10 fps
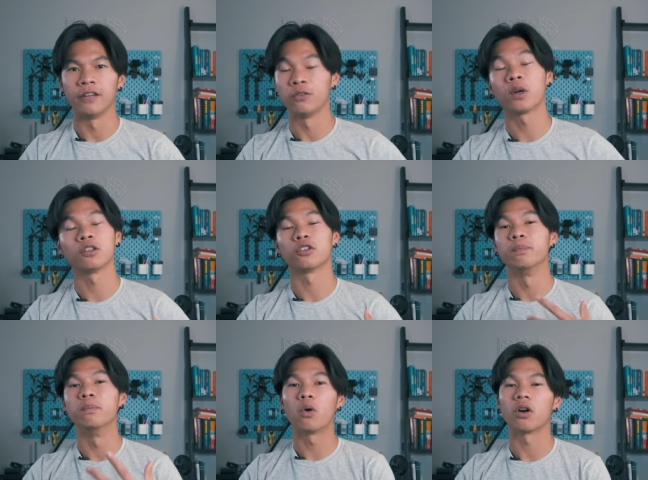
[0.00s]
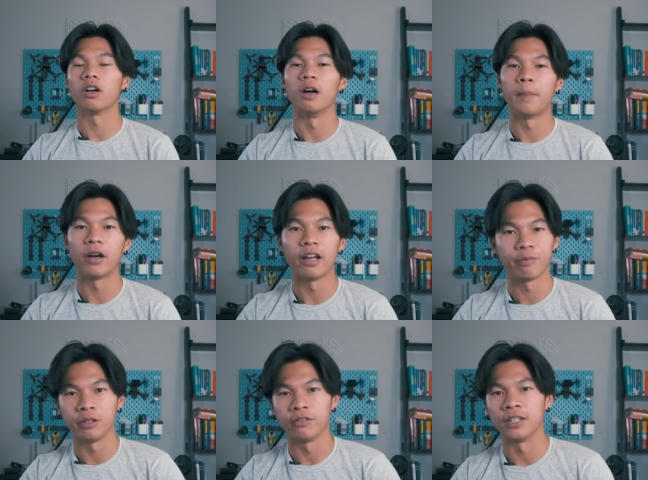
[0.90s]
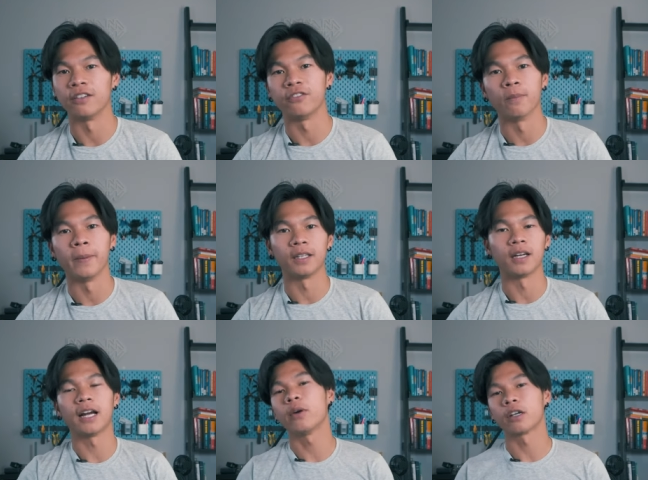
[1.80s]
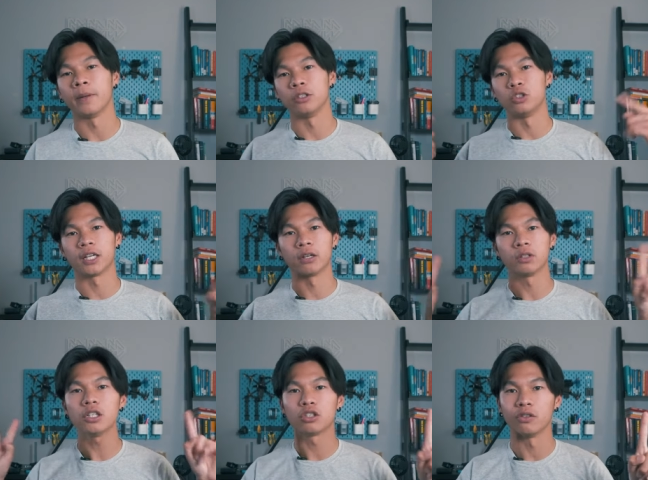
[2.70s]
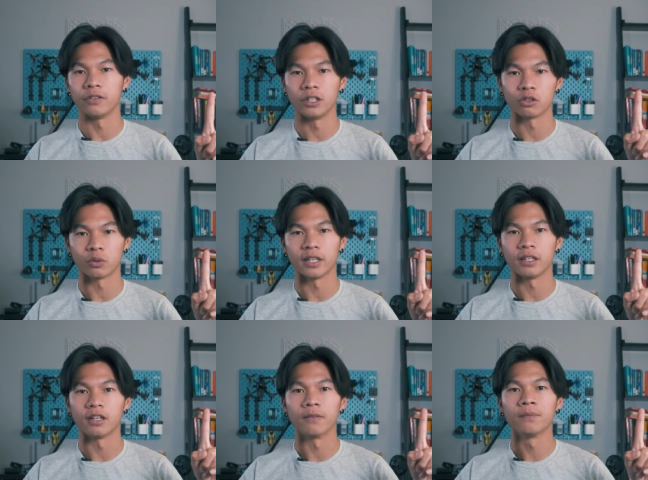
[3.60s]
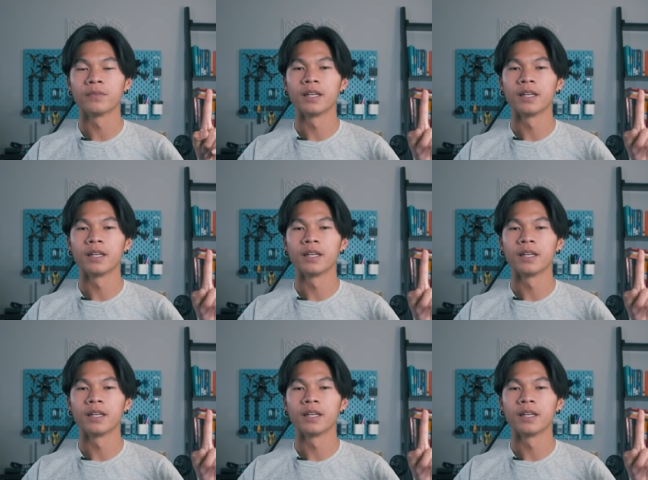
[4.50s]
If you want to learn more about FPV and filmmaking, I recommend you check out these two videos right here.